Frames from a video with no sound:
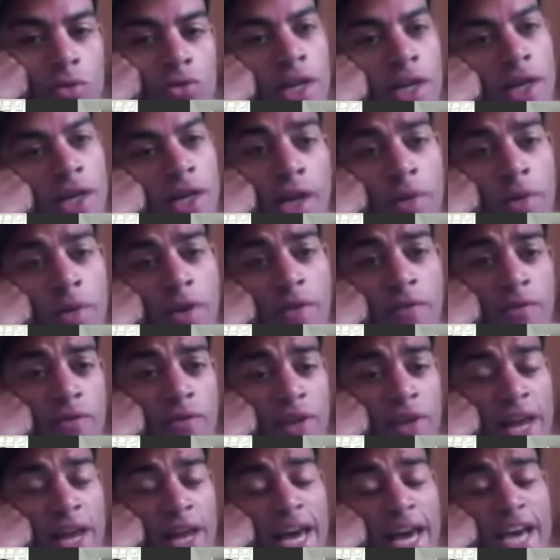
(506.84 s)
it like it'll be a
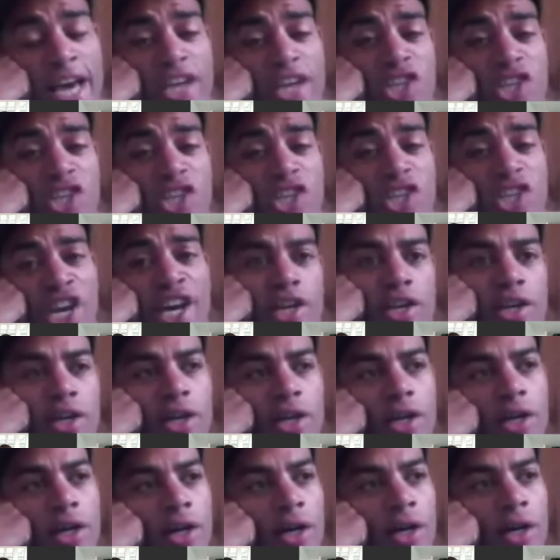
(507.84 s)
flat share,
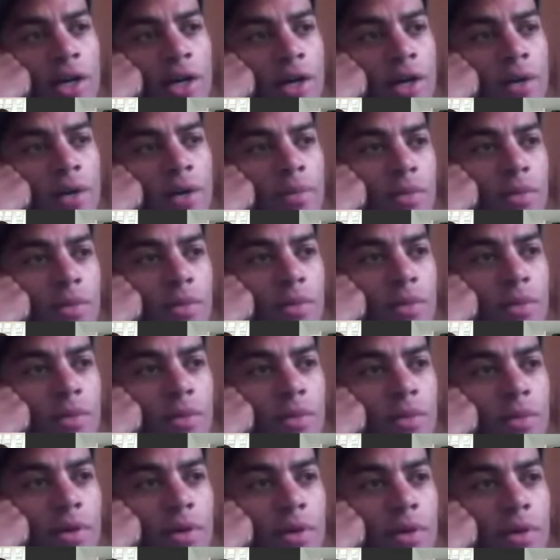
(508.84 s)
and
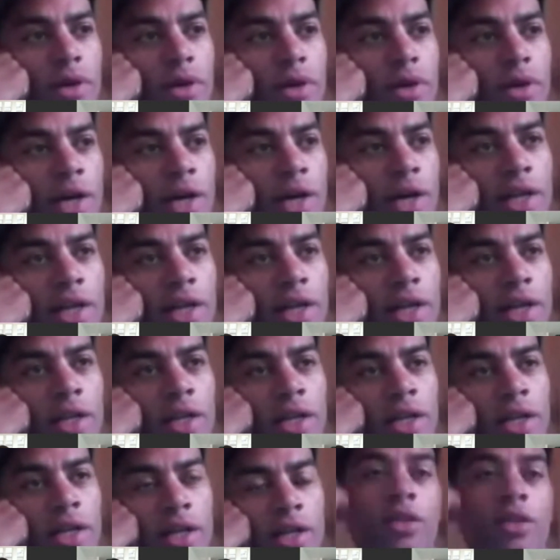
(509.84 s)
then,
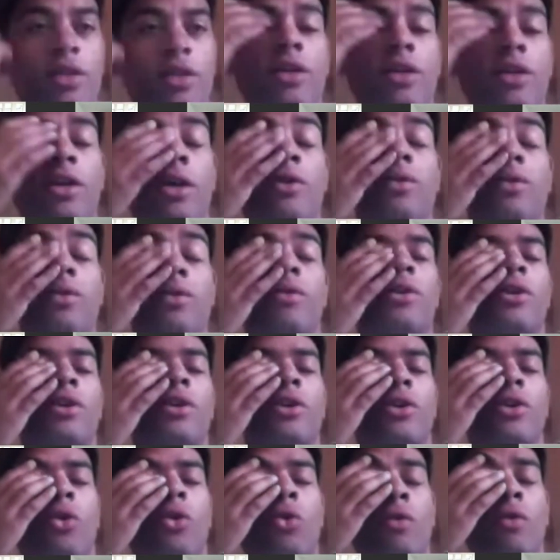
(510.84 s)

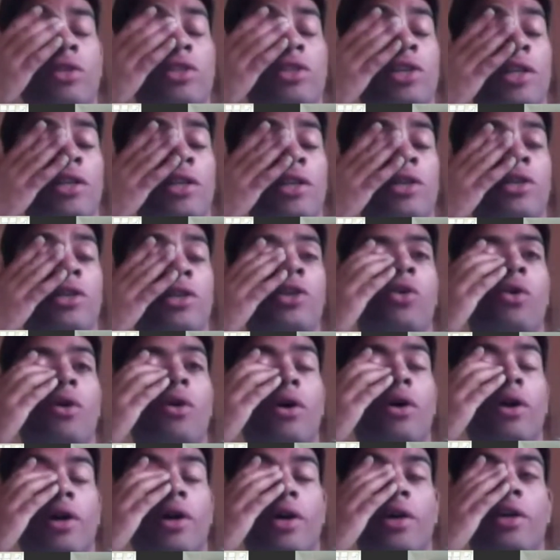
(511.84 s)
all of a sudden
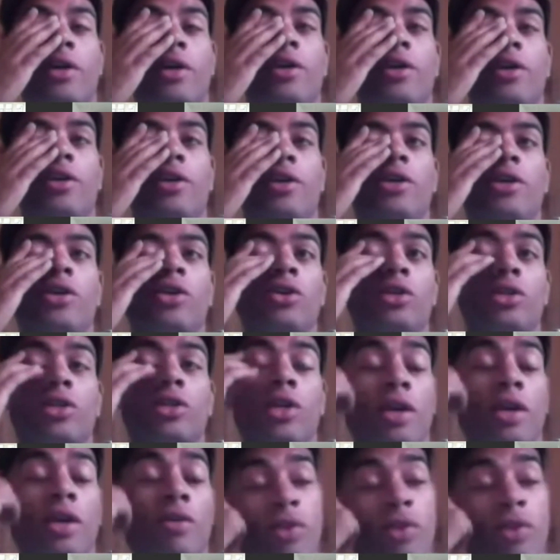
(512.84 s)
you're
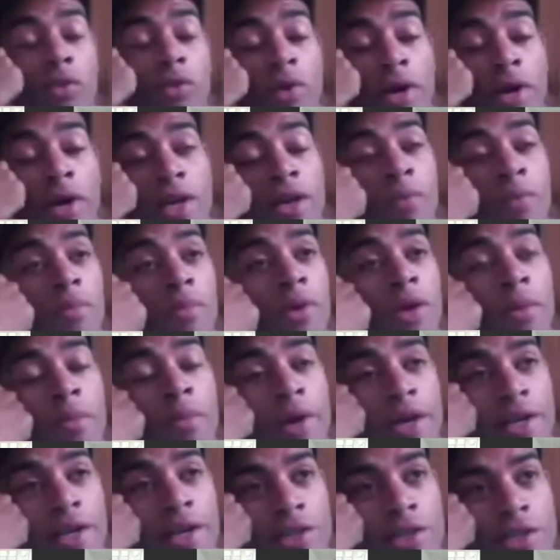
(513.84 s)
giving away
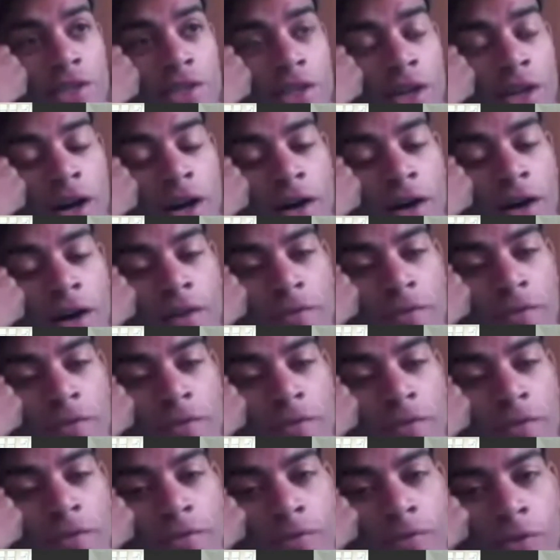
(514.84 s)
your best stuff for a
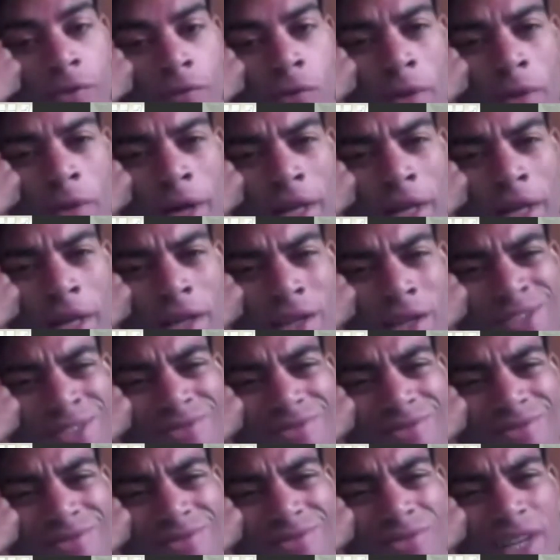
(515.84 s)
format that doesn't
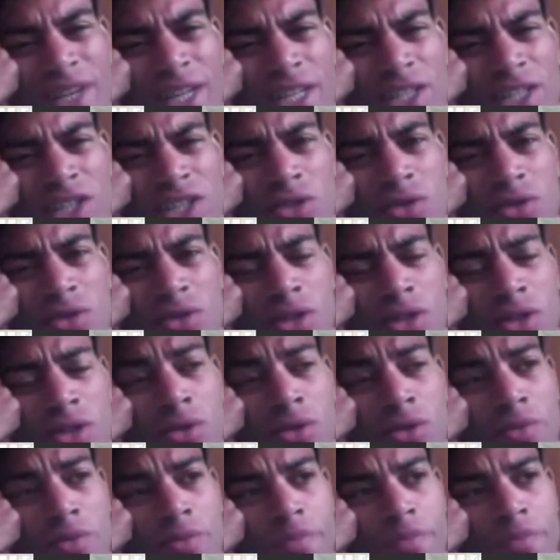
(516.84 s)
really suit
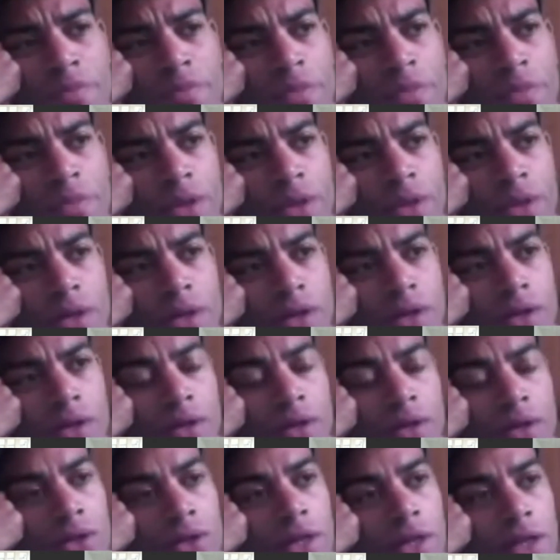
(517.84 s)
you.
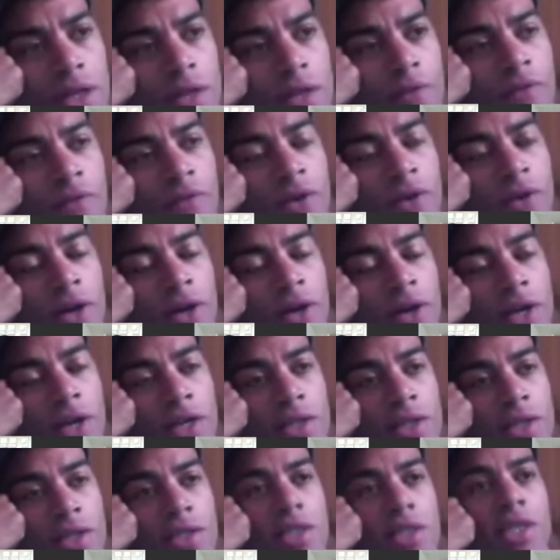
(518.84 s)
So I think the first thing
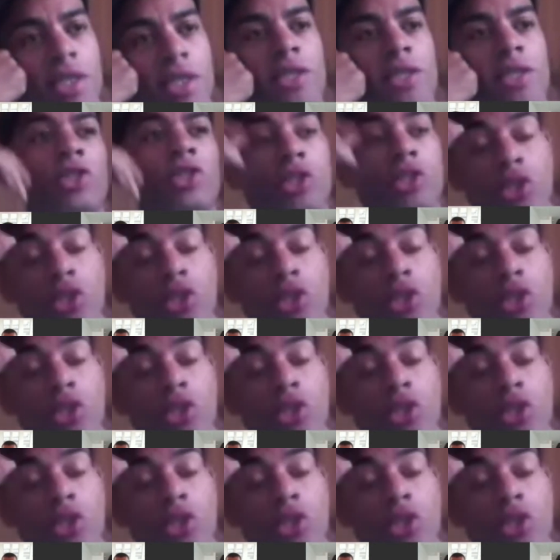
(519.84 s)
to do is just to